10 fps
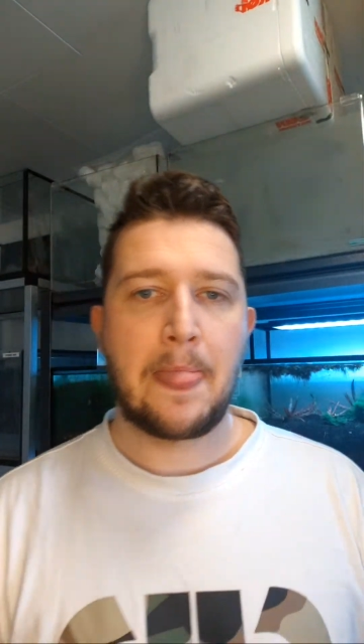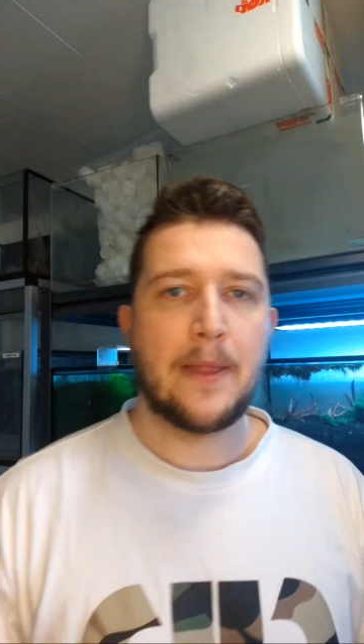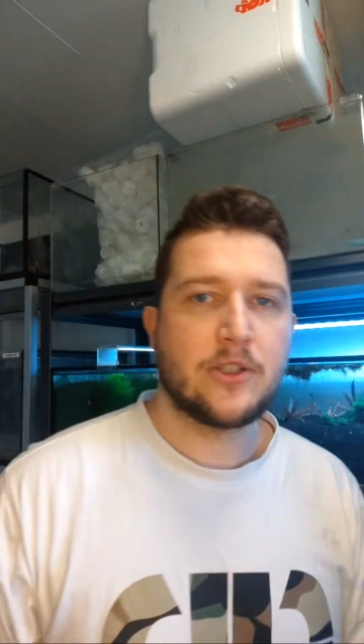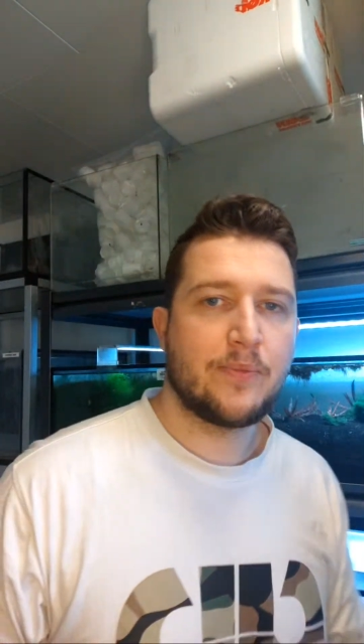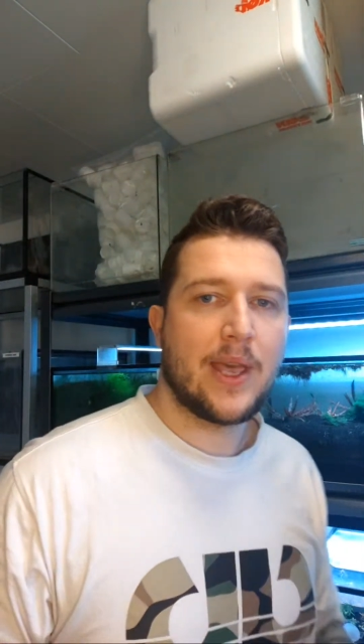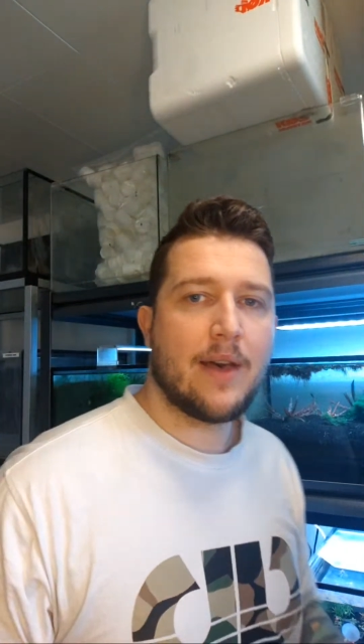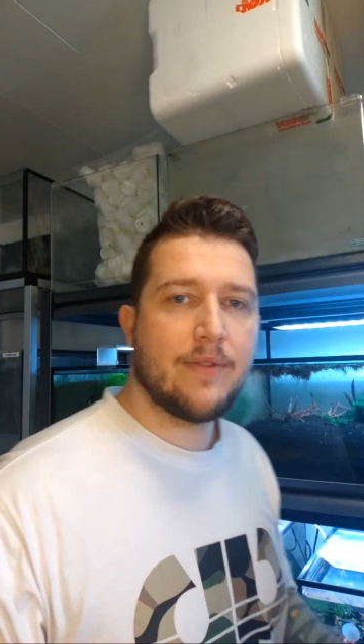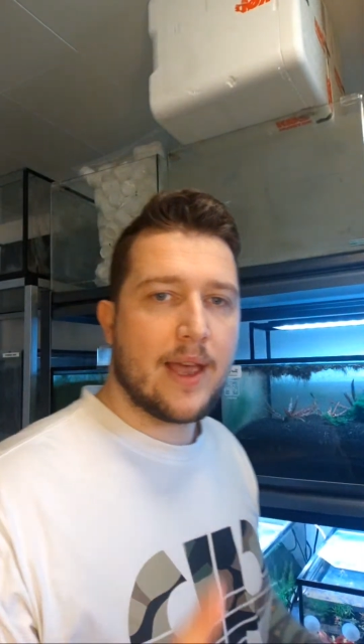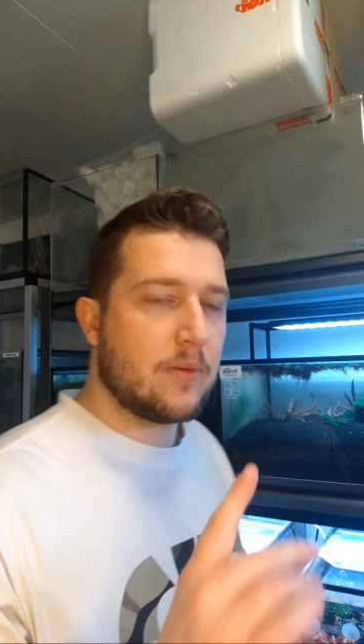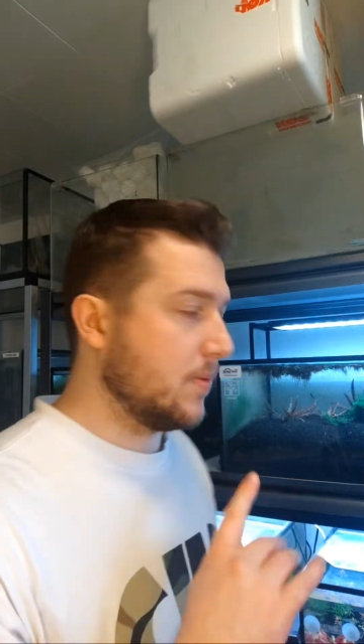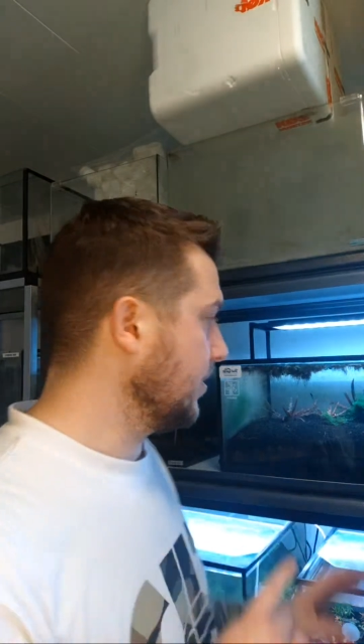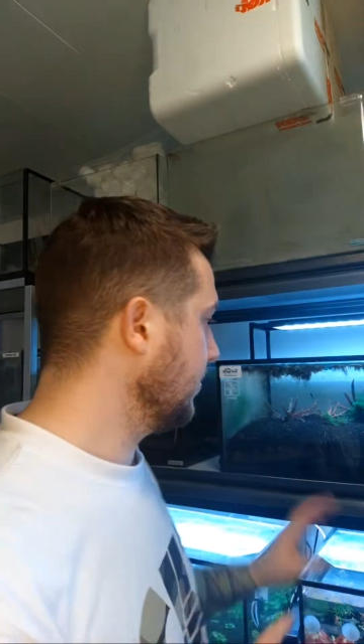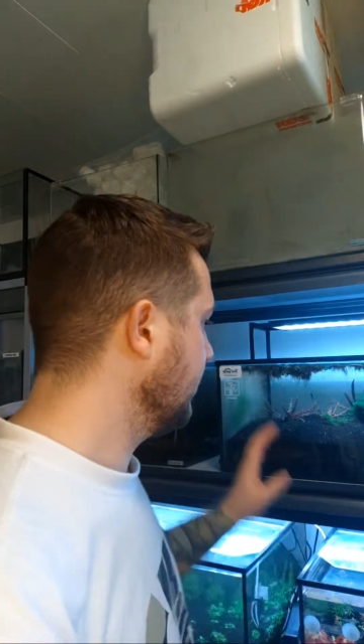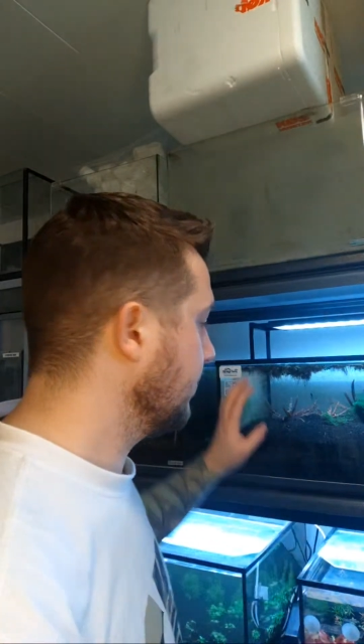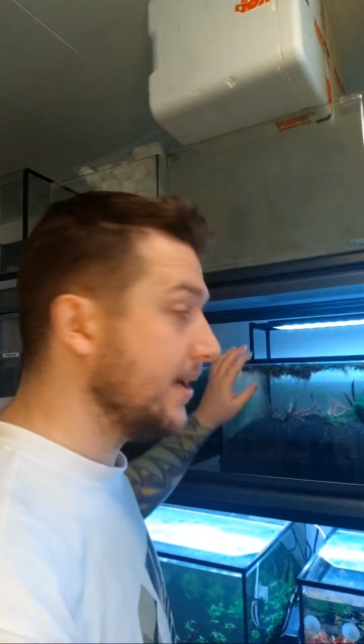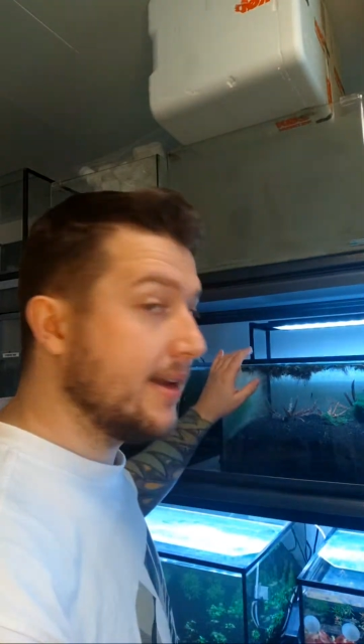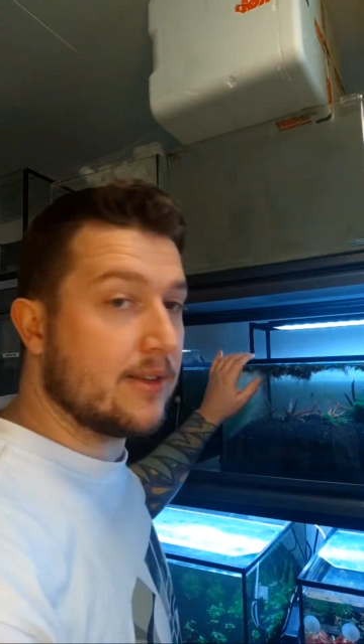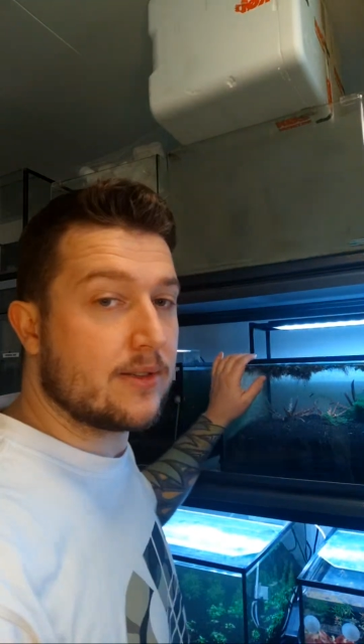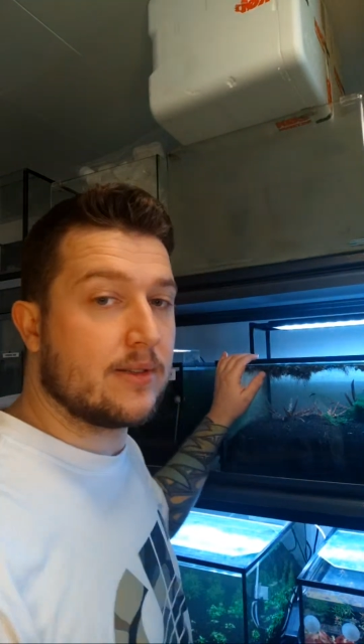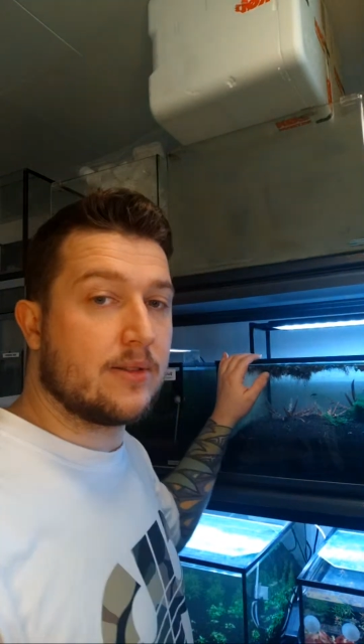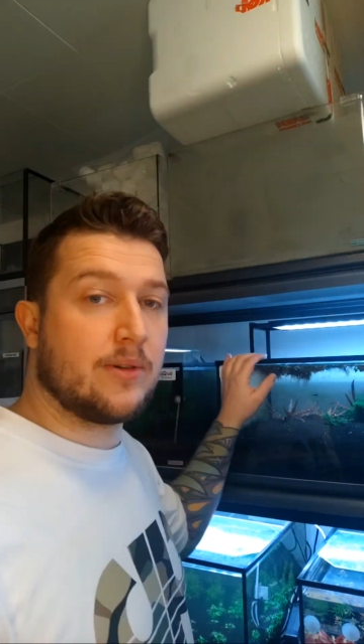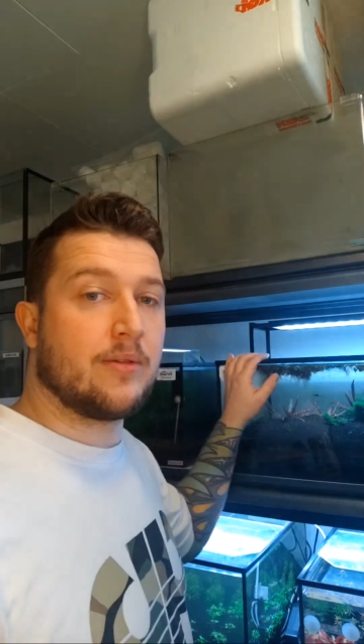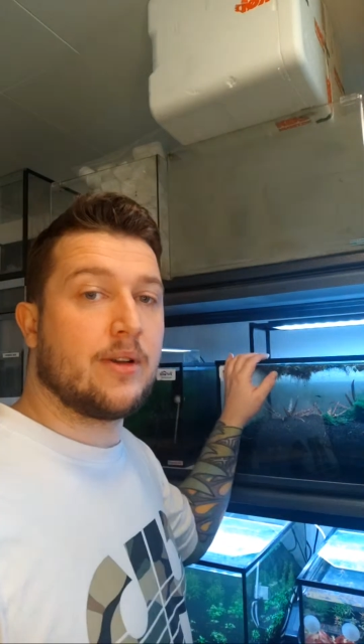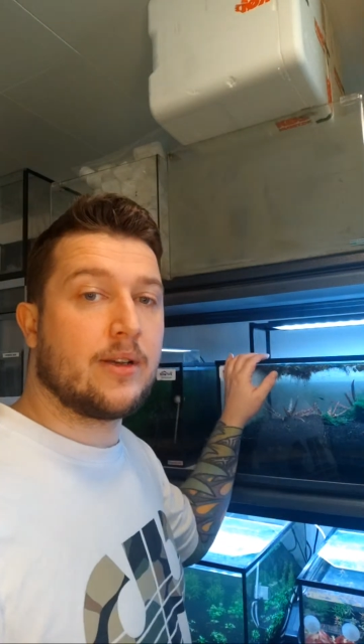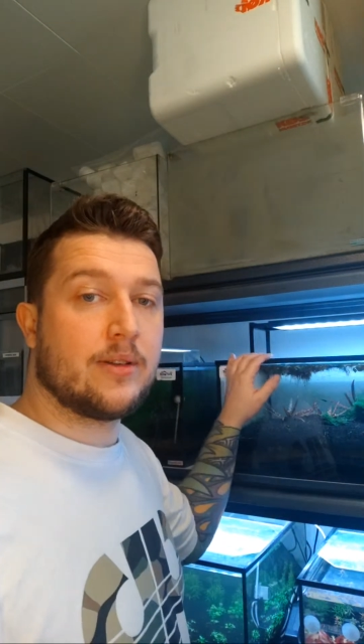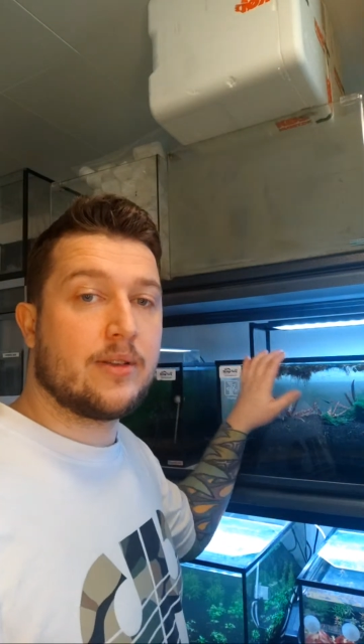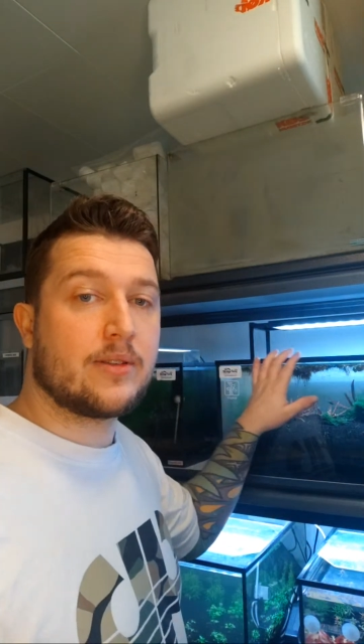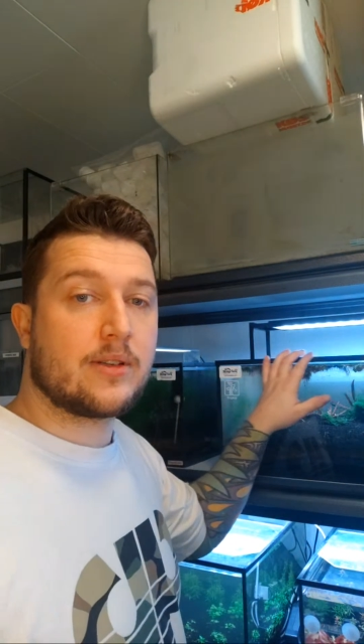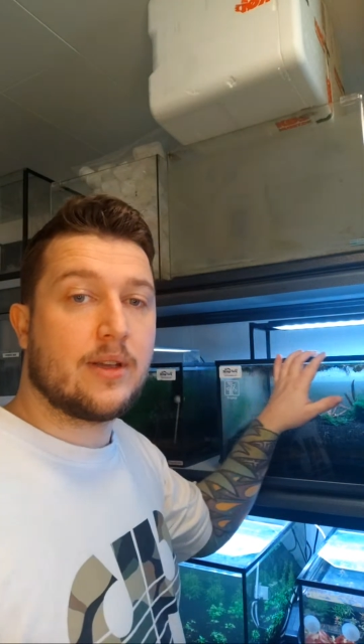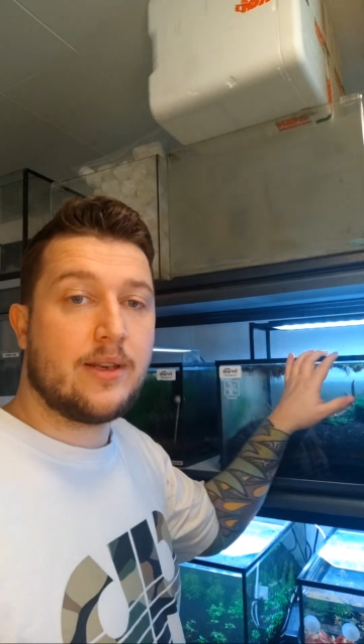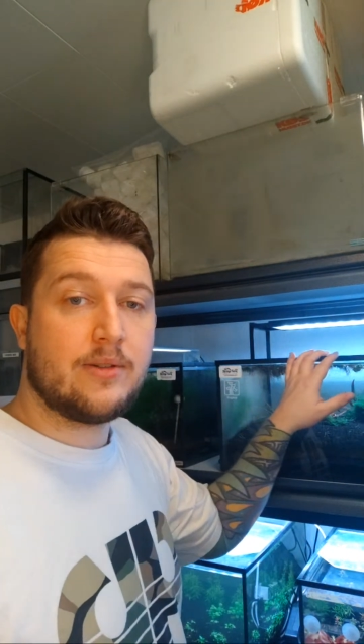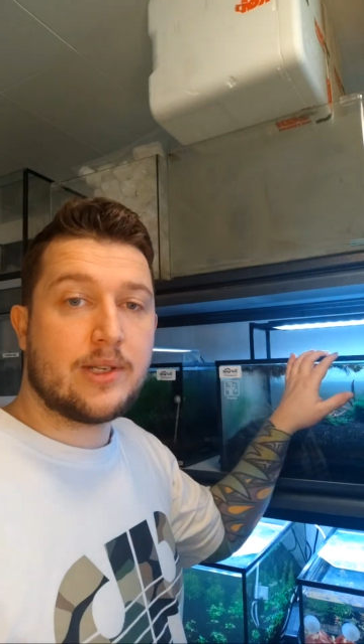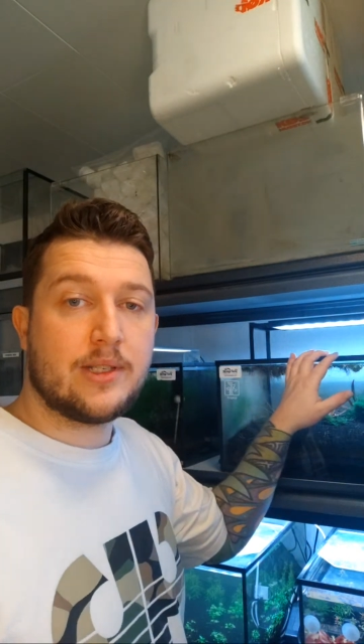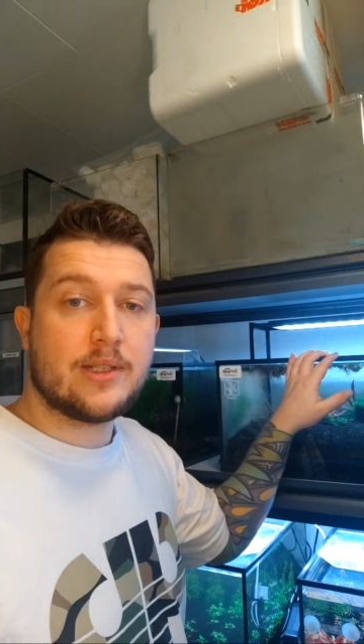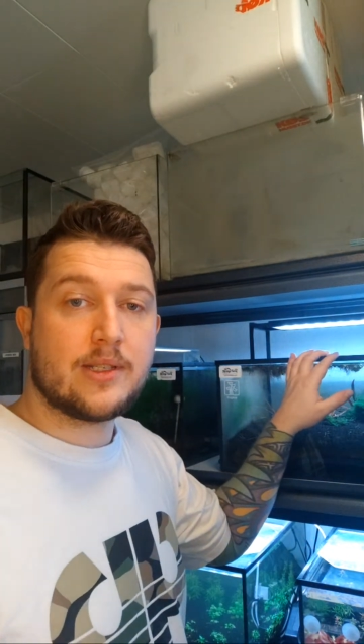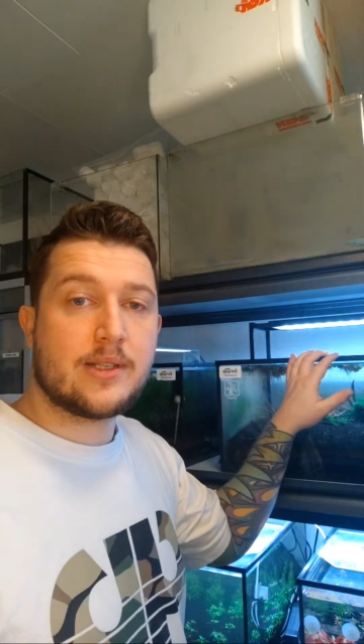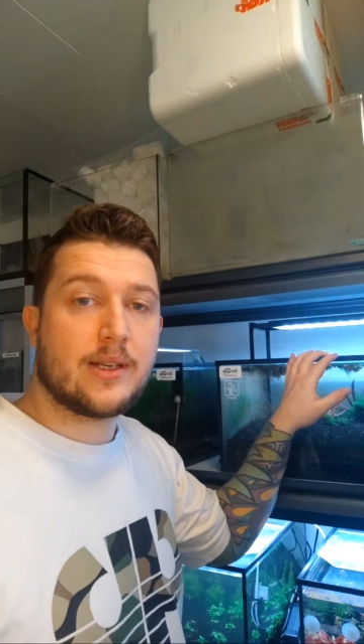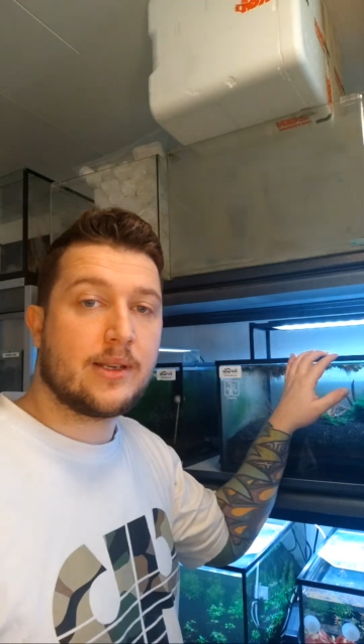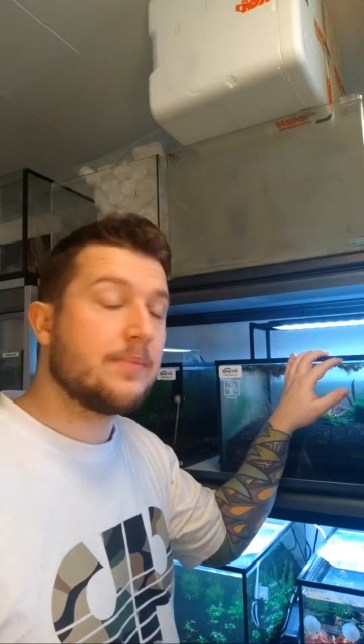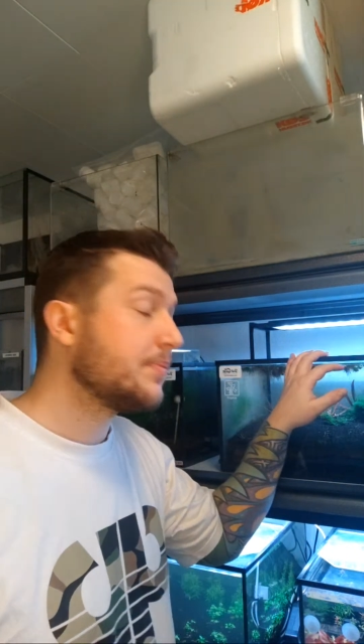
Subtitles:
So we have that one, and it's doing really good. This a Neucadena tank.